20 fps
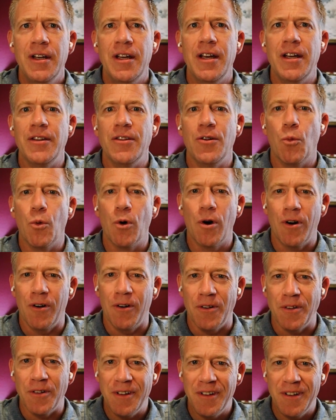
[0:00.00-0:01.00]
in the
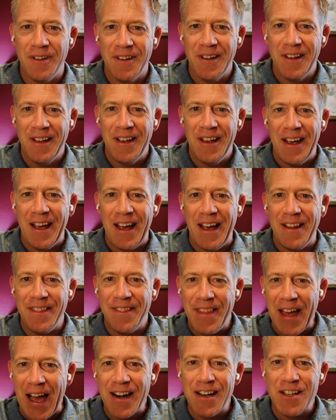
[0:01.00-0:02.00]
world.
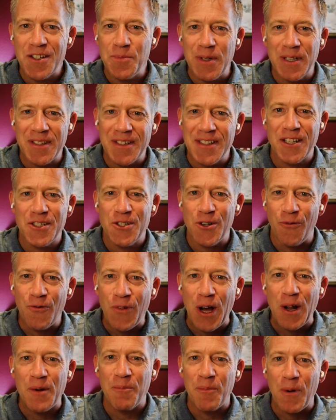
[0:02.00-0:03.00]
And that has been such a
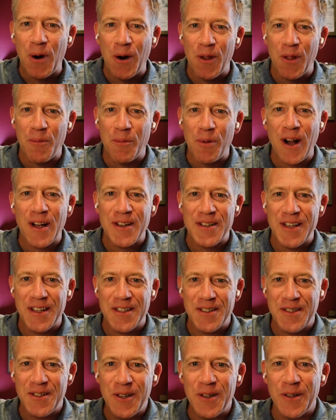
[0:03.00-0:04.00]
fun part of the
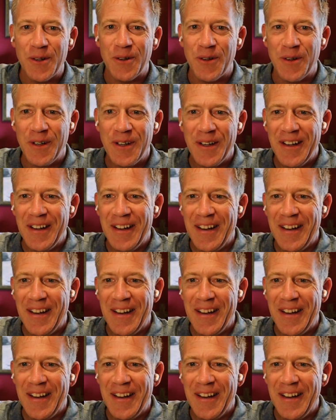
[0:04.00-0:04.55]
process too.